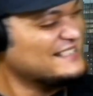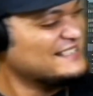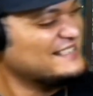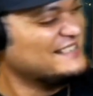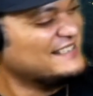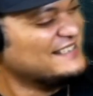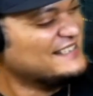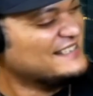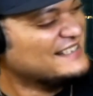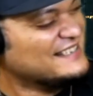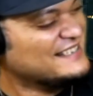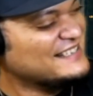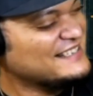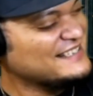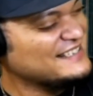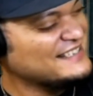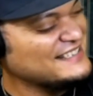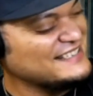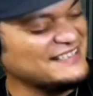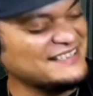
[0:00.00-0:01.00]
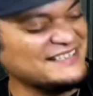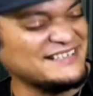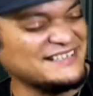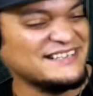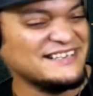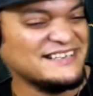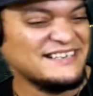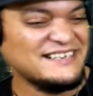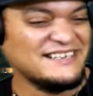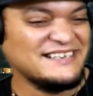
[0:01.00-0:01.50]

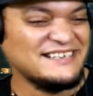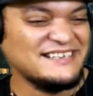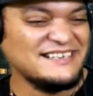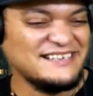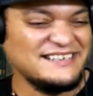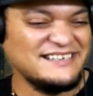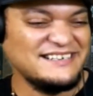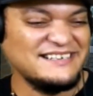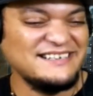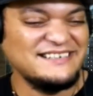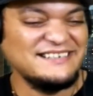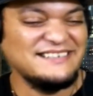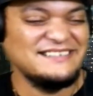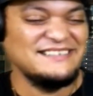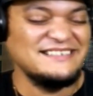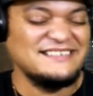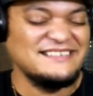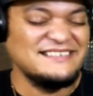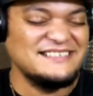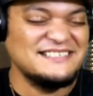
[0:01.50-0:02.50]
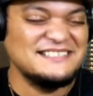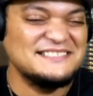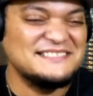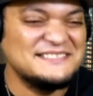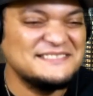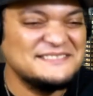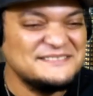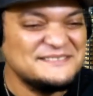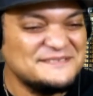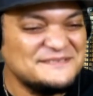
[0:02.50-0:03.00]

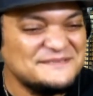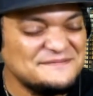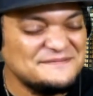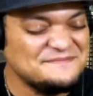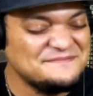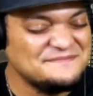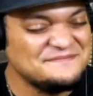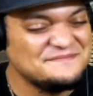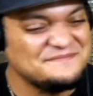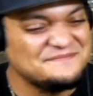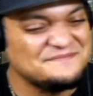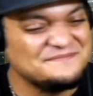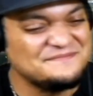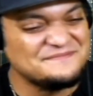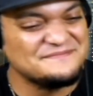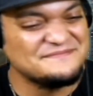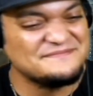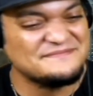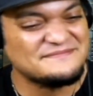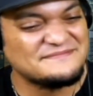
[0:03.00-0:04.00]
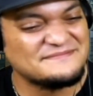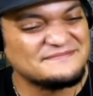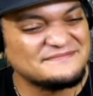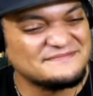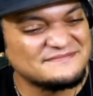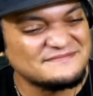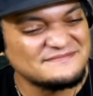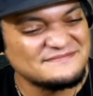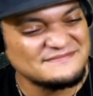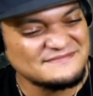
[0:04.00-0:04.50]

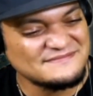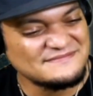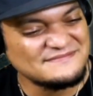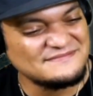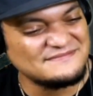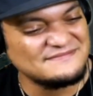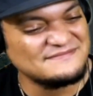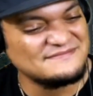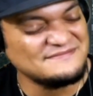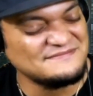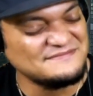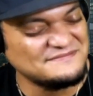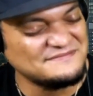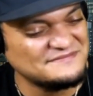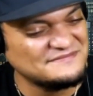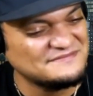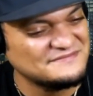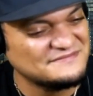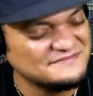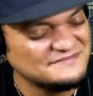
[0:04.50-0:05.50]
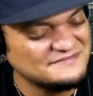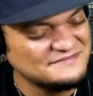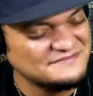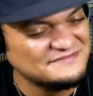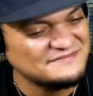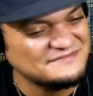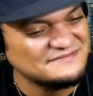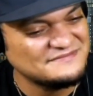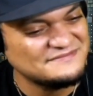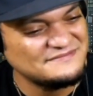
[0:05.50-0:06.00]

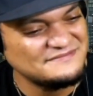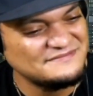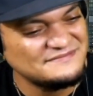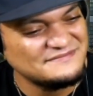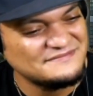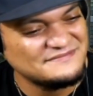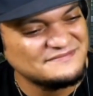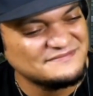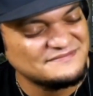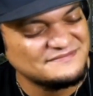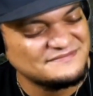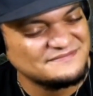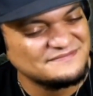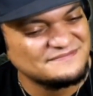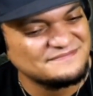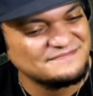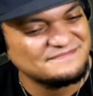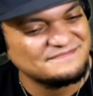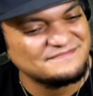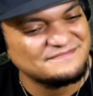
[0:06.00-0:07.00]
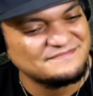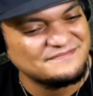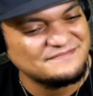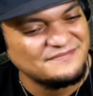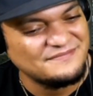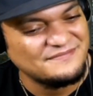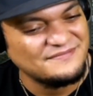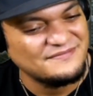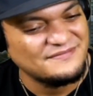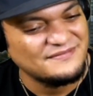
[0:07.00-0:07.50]

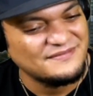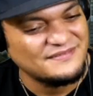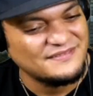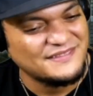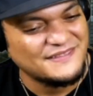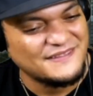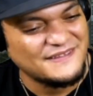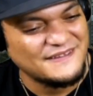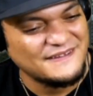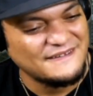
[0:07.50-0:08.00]
The person shown says nothing.